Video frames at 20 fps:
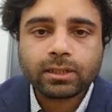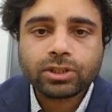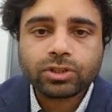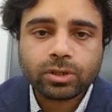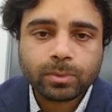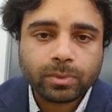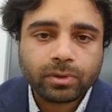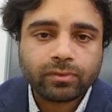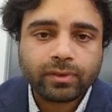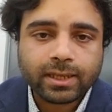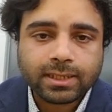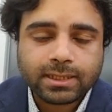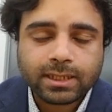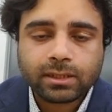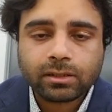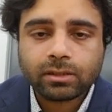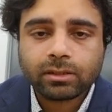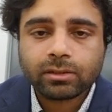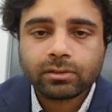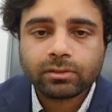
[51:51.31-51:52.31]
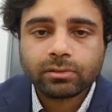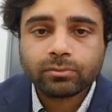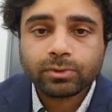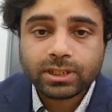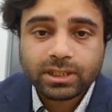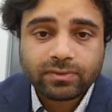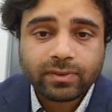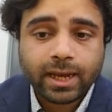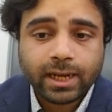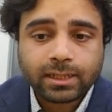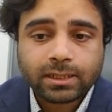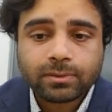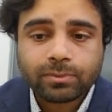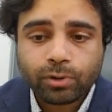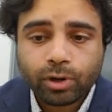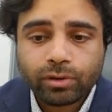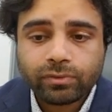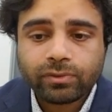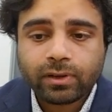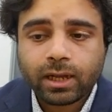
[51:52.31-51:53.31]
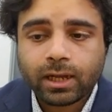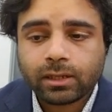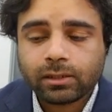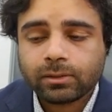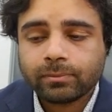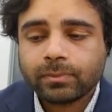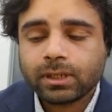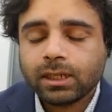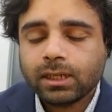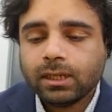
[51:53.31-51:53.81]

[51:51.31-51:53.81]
cerebrovascular risk factor profile.